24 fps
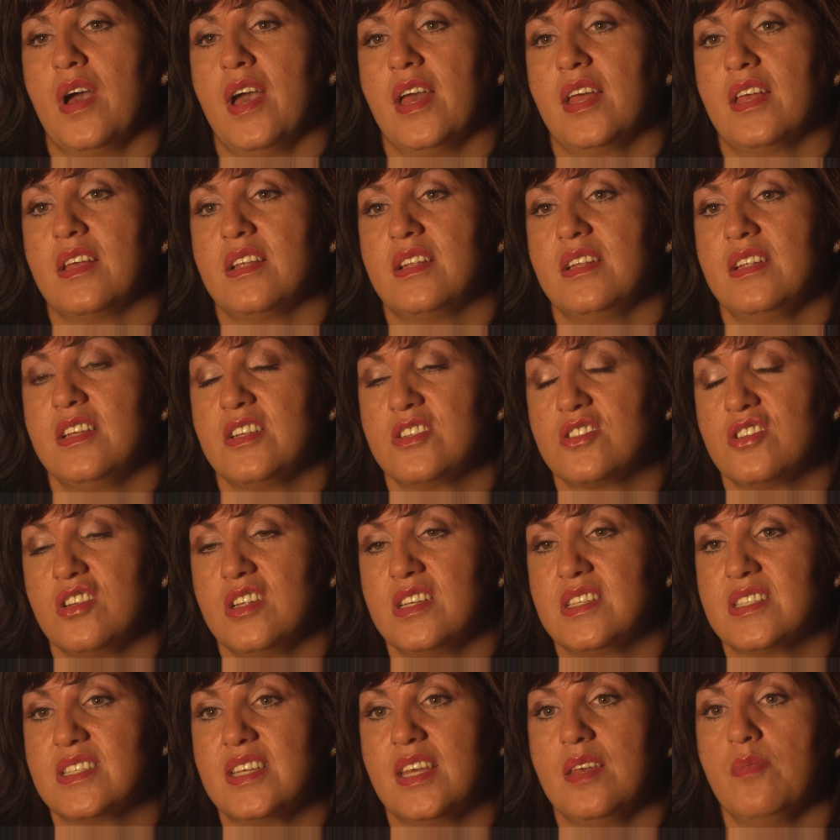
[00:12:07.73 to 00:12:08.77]
I could
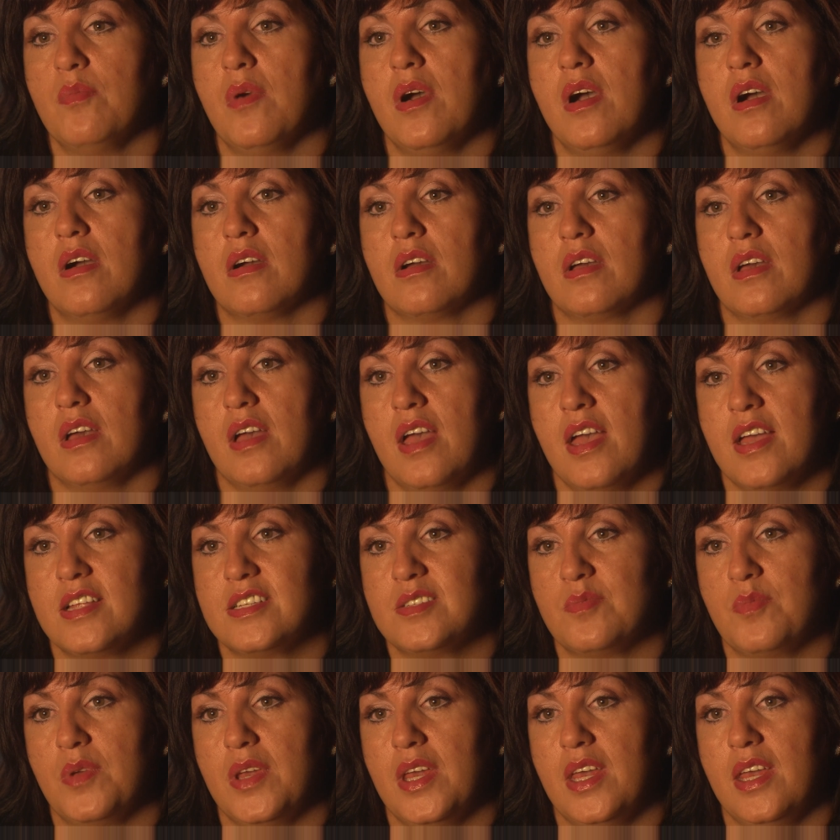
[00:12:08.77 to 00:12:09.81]
literally see Mark
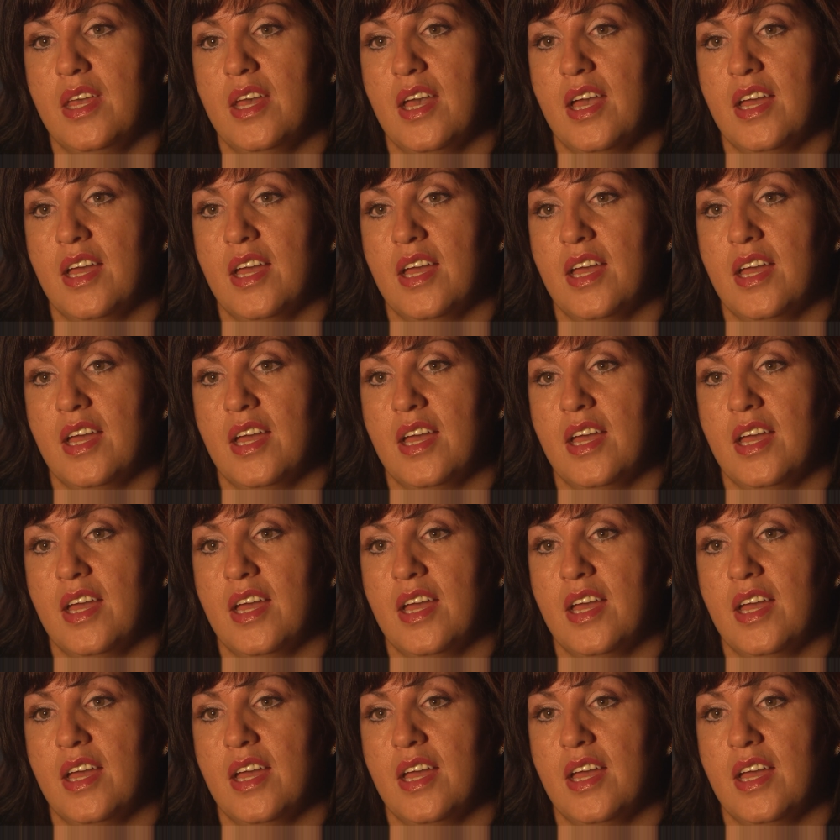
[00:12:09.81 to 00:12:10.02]
ahead of me